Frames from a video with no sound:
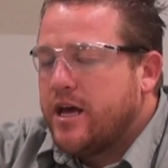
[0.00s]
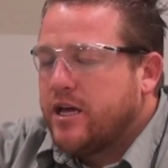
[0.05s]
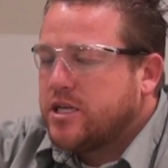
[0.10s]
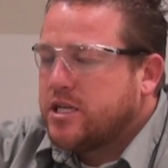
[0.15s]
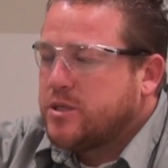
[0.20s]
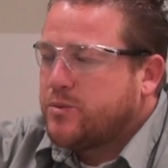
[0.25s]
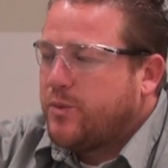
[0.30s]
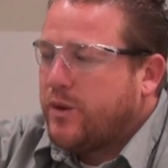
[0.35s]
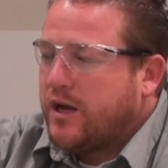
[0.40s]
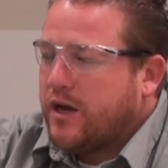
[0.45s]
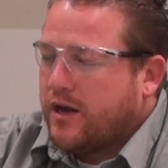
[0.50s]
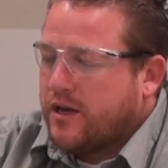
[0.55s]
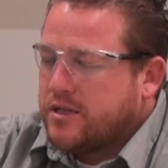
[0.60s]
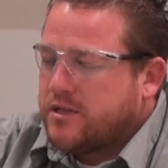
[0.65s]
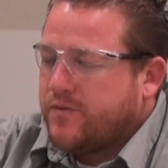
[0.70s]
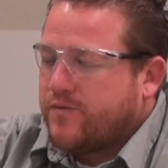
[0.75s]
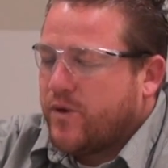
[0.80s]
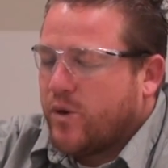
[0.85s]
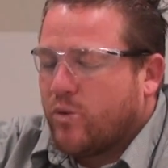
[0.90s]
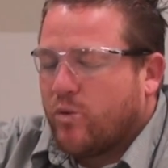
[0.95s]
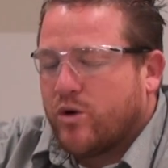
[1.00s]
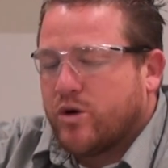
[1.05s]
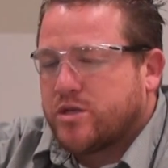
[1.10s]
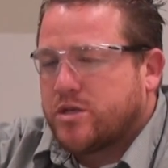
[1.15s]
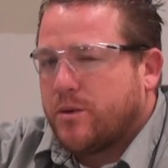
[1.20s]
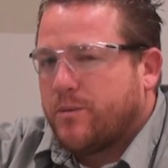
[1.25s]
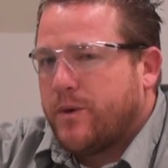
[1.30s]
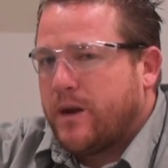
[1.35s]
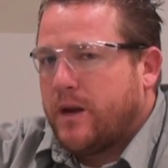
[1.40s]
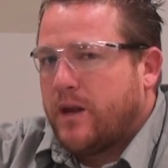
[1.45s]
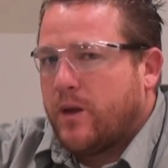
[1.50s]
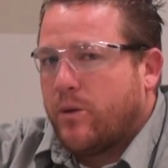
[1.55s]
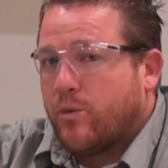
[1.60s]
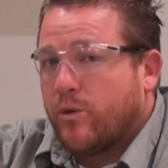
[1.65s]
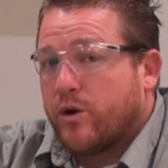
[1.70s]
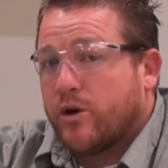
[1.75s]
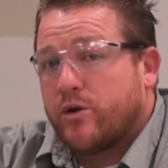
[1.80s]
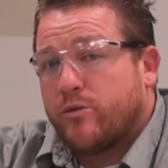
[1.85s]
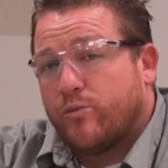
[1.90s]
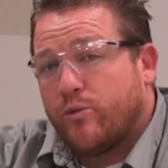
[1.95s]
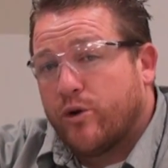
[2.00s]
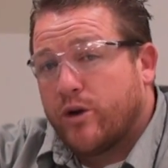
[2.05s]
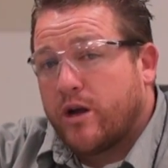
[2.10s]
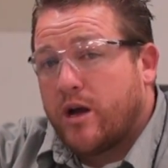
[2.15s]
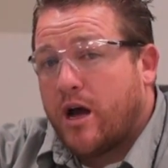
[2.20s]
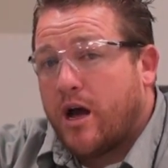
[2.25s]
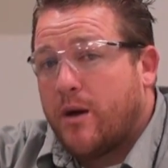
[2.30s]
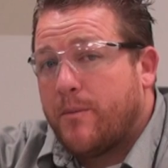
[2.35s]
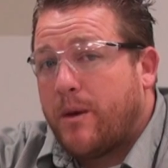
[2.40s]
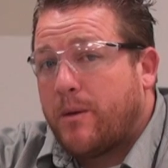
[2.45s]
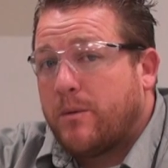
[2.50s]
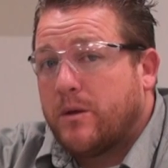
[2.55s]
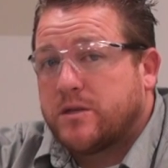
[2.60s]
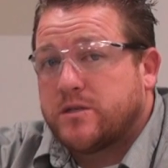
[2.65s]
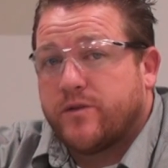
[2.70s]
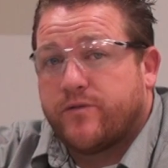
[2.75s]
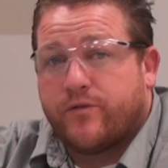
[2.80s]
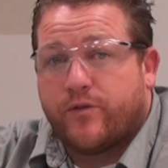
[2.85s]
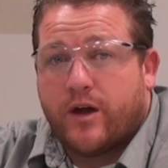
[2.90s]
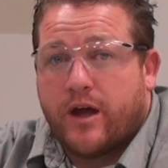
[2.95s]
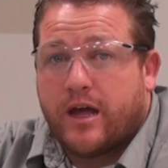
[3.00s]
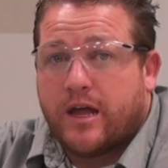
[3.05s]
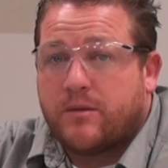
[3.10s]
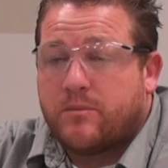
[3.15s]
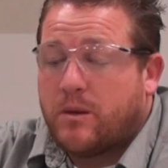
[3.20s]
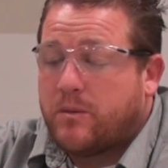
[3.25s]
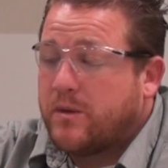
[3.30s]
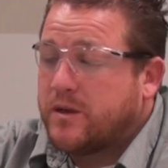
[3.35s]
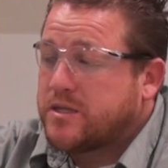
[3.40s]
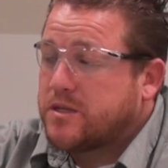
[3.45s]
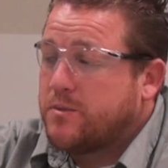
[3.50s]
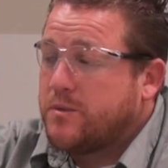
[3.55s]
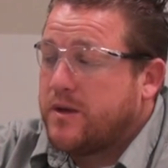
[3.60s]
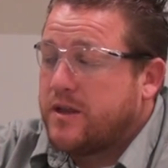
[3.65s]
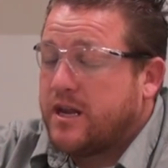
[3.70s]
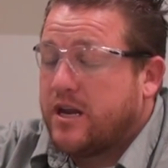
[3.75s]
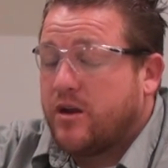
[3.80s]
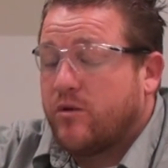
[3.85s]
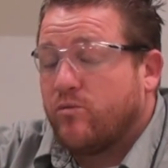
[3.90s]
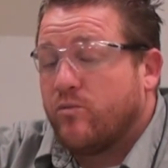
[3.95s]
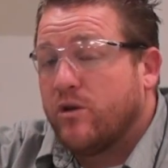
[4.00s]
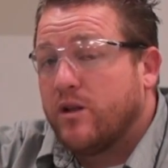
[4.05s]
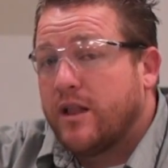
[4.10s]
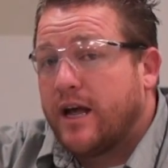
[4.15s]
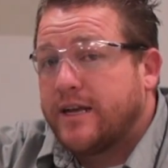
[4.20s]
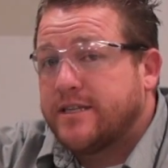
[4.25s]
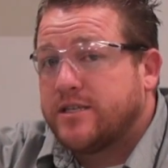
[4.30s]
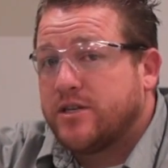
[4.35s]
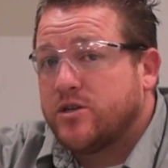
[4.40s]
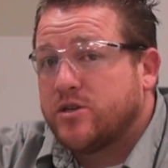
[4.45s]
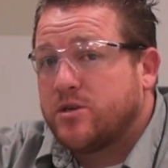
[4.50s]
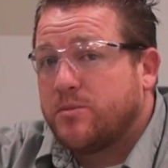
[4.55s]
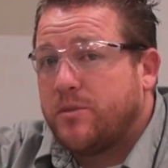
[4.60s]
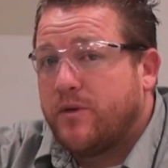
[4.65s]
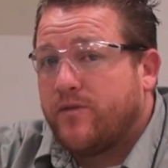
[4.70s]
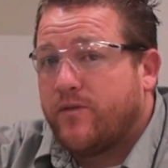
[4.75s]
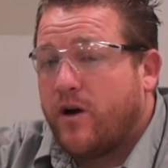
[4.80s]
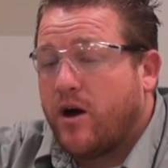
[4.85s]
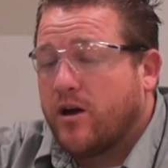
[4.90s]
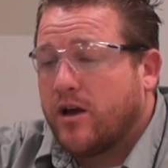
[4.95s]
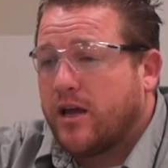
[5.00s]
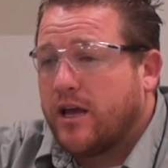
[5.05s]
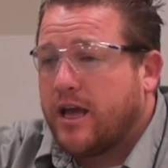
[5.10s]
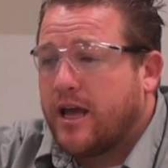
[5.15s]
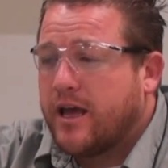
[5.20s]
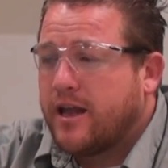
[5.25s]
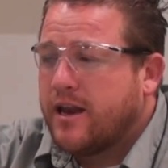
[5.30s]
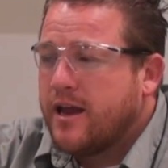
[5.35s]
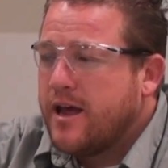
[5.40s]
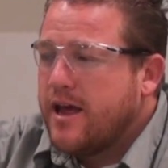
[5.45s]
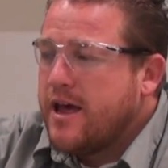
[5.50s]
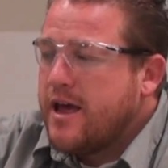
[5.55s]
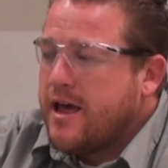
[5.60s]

just because if there were somebody that were to come, maybe it's a friend, maybe it's somebody that didn't realize that there's going to be fogging it,